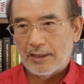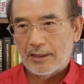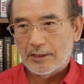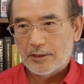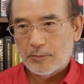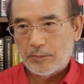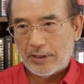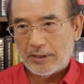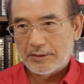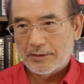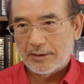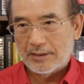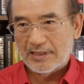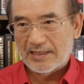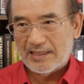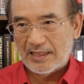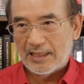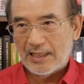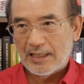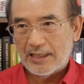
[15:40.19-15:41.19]
special
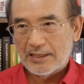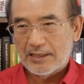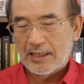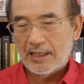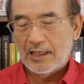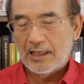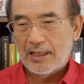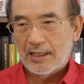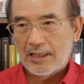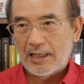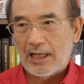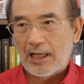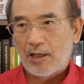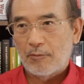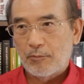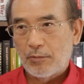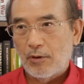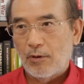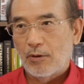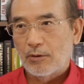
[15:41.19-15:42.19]
cities
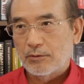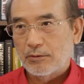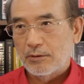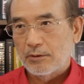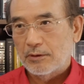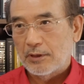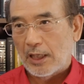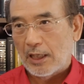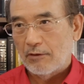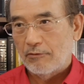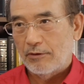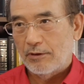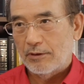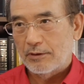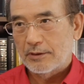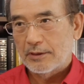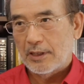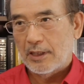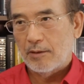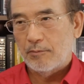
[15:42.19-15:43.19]
that belong to
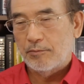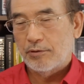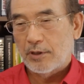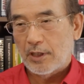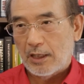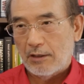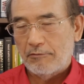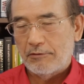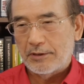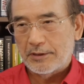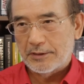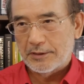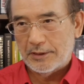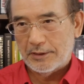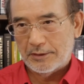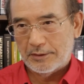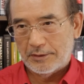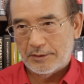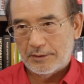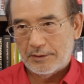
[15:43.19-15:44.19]
diverse
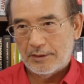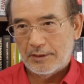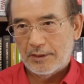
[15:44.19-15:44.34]
provinces.